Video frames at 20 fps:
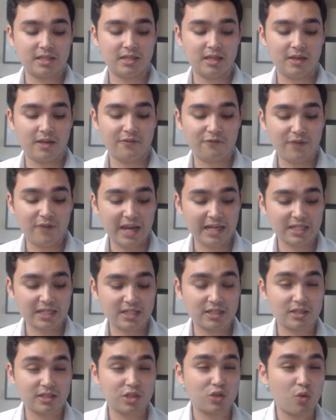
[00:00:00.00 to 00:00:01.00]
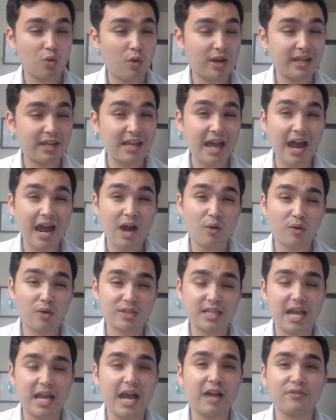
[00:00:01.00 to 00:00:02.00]
effects 20 hours
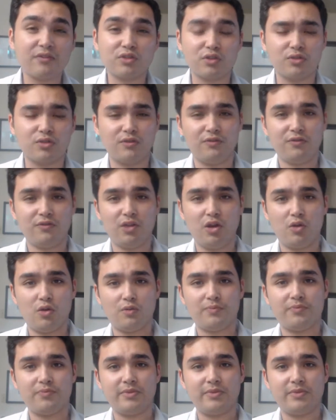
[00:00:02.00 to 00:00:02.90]
after the float.